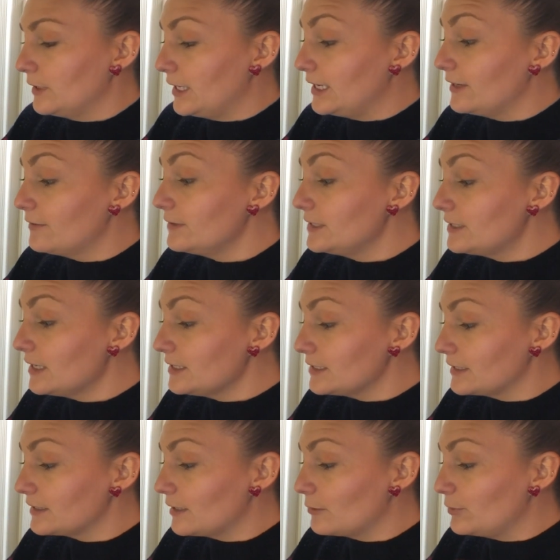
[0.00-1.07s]
And if it
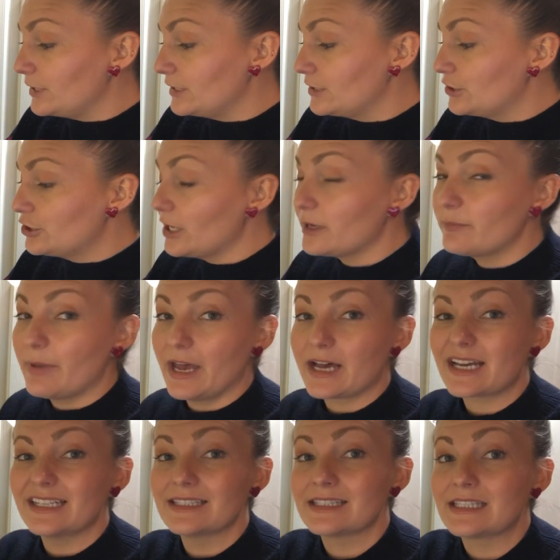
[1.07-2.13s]
doesn't, then we need to check
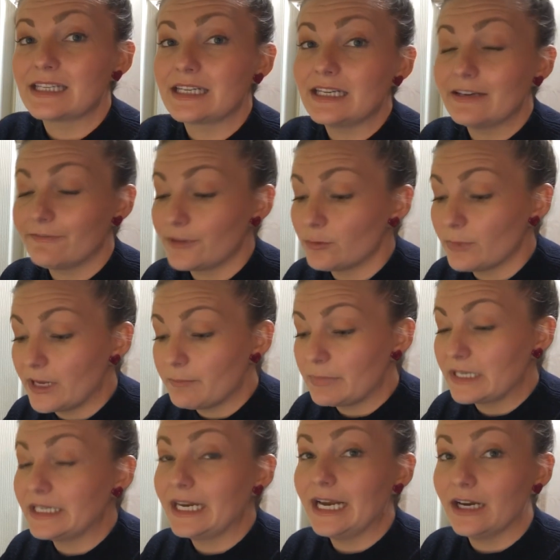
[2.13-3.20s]
back and see if there might be
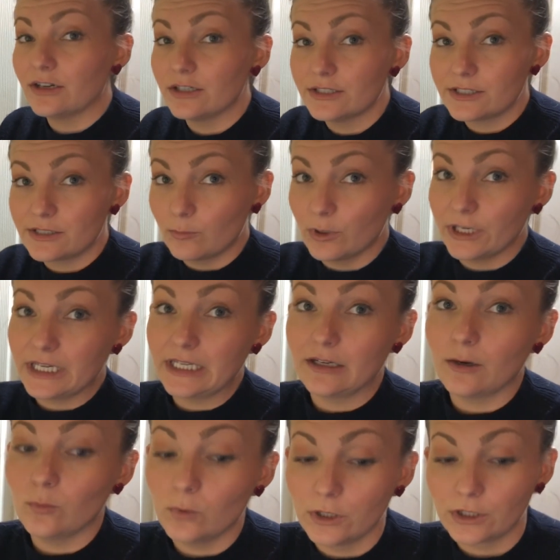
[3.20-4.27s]
an error somewhere in
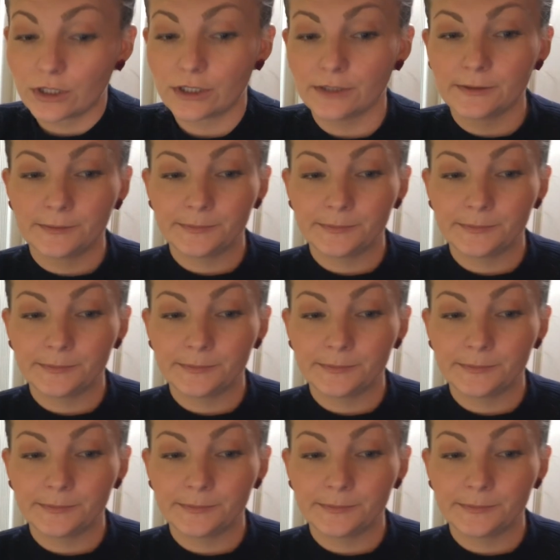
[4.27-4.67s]
our work.